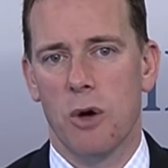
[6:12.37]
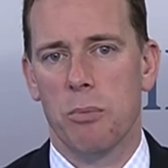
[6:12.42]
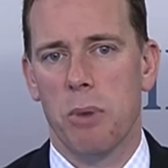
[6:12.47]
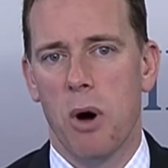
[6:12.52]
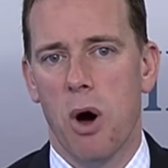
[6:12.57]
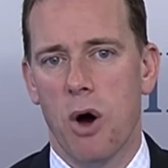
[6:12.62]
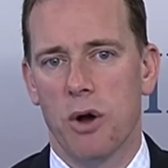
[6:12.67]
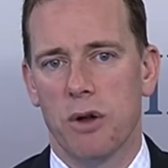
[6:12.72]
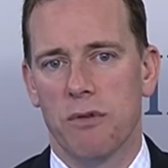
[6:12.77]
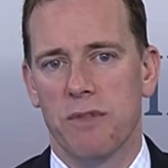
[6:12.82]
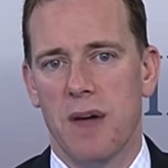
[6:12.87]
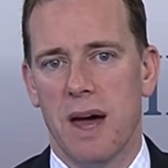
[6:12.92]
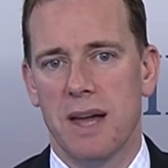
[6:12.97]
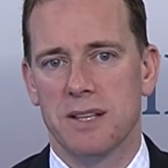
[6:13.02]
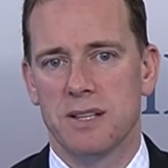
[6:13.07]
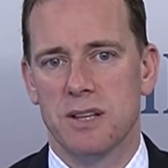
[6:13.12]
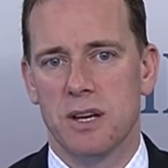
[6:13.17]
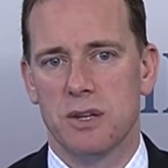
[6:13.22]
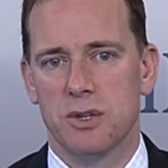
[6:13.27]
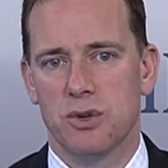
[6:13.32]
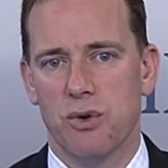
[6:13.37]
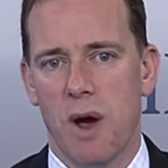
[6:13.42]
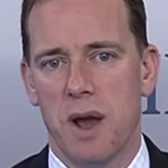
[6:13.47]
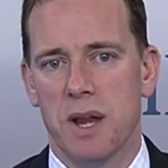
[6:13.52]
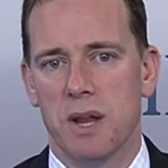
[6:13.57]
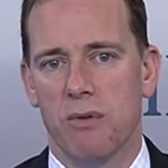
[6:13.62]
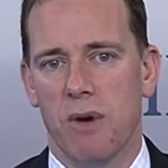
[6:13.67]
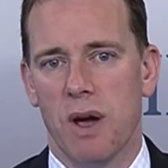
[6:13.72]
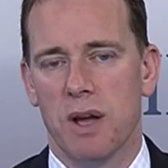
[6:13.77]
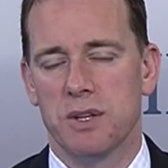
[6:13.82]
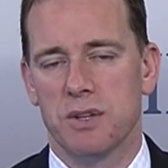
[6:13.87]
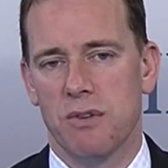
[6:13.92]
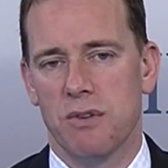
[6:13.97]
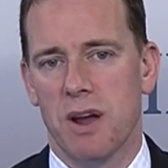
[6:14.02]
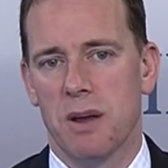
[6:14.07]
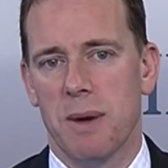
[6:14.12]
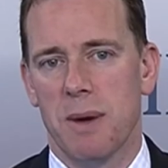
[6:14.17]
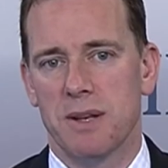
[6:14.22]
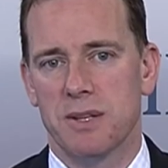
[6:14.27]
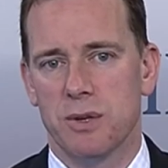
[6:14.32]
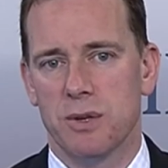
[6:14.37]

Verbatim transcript: trading range around about 231.